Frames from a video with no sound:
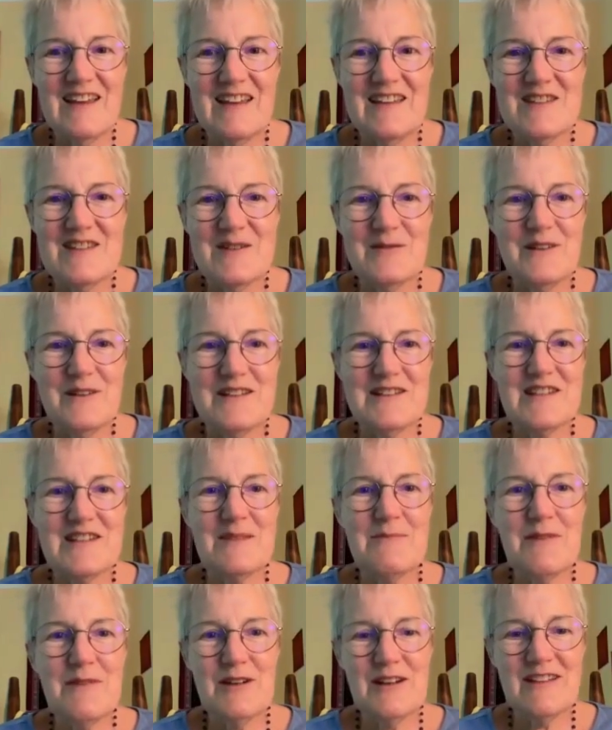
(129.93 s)
So it's
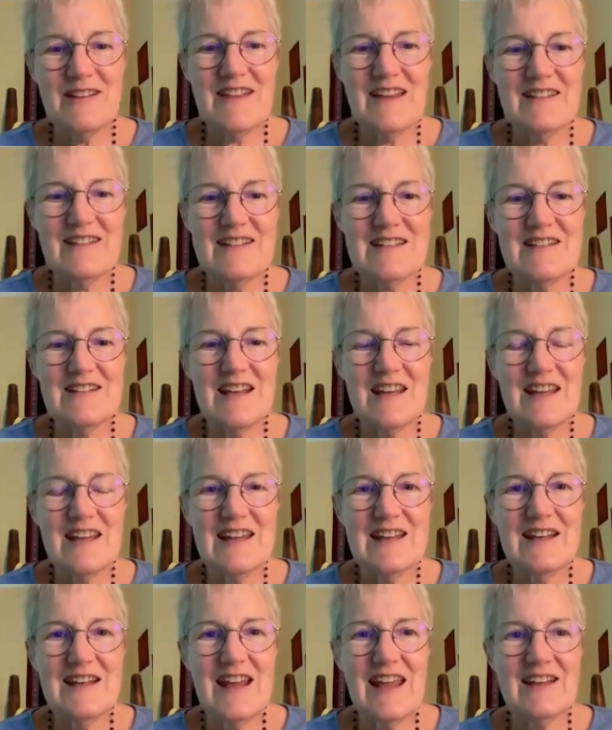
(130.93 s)
community-led
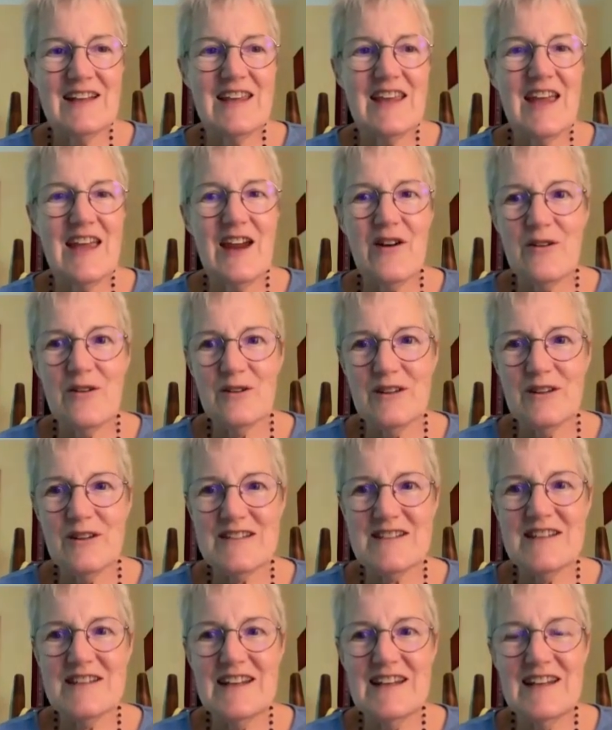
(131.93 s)
tonight, and Carol
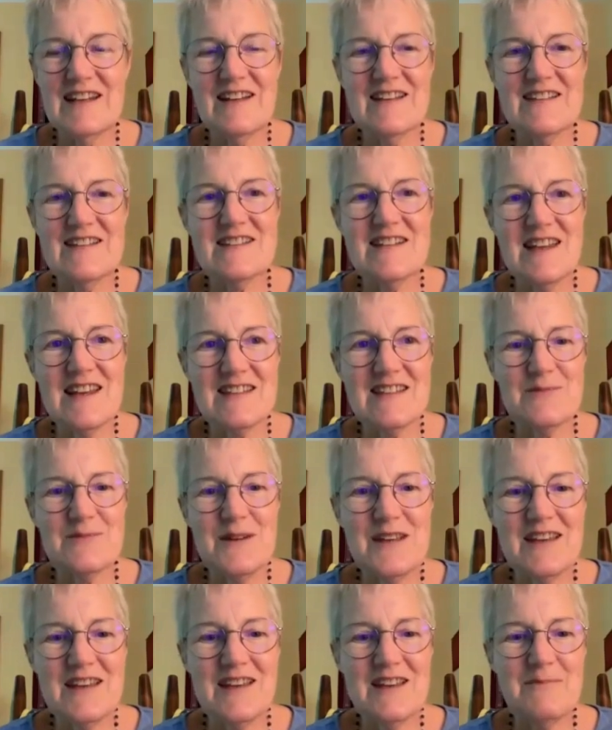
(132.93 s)
is leading us next
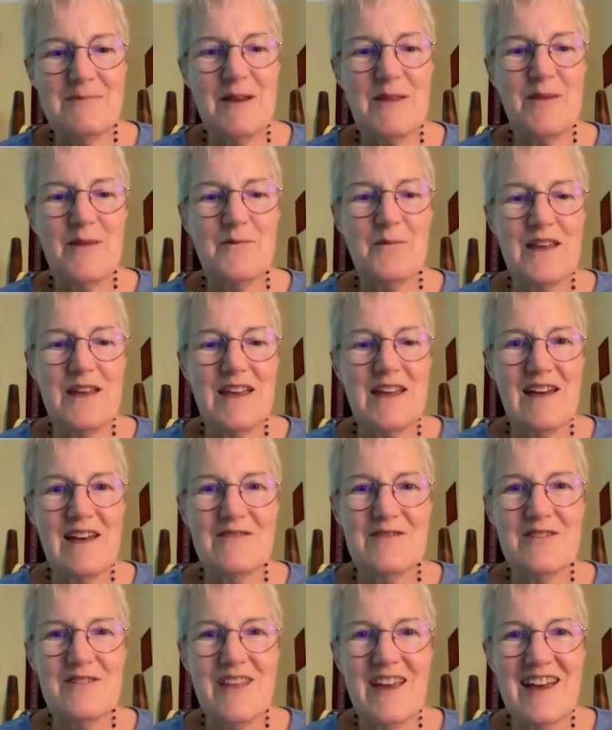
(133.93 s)
week, but the week
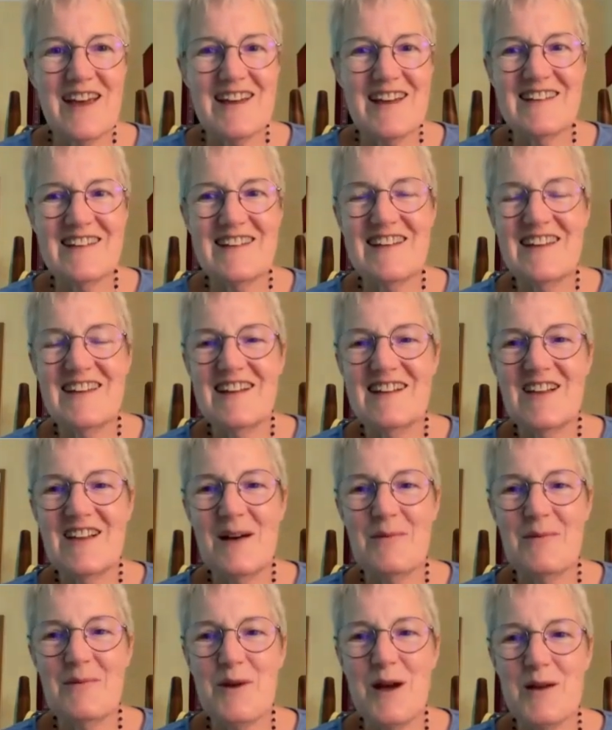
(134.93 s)
after that,
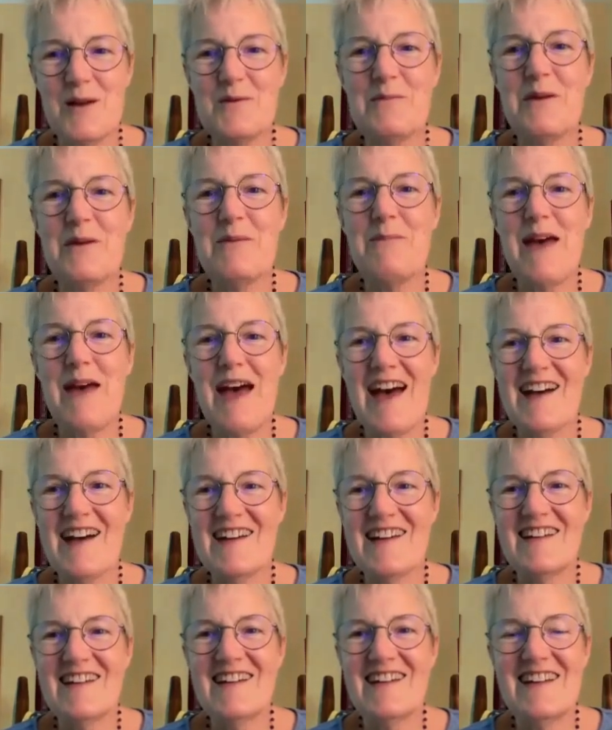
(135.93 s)
Lama Rod will be
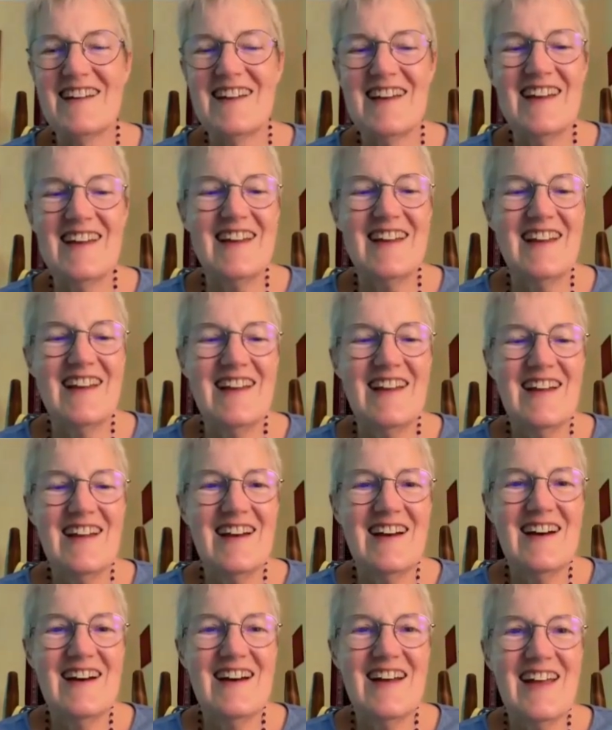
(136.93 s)
back.
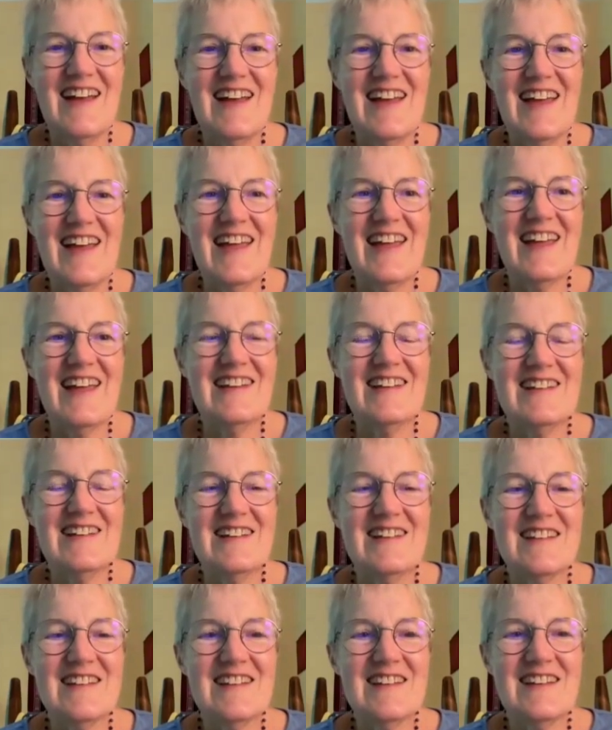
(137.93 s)

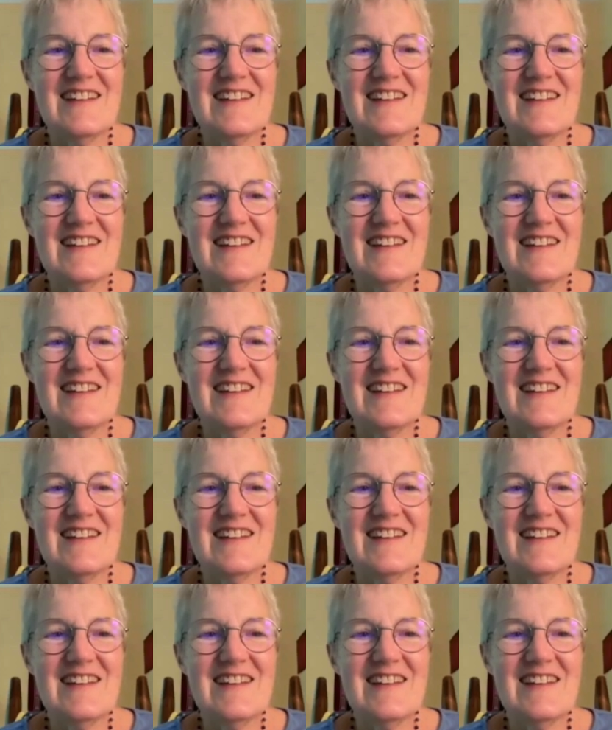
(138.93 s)
And